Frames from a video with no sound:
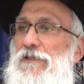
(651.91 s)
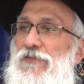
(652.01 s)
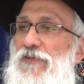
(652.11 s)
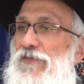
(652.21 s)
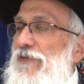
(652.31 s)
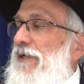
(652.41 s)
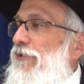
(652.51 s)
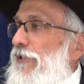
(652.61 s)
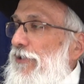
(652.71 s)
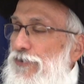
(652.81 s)
It says in
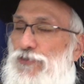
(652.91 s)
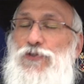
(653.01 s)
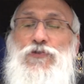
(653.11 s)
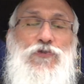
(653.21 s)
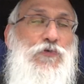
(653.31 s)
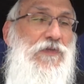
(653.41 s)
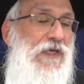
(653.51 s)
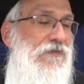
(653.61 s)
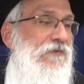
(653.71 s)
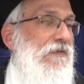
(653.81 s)
halacha, you shouldn't do
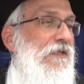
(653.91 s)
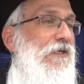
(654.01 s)
that,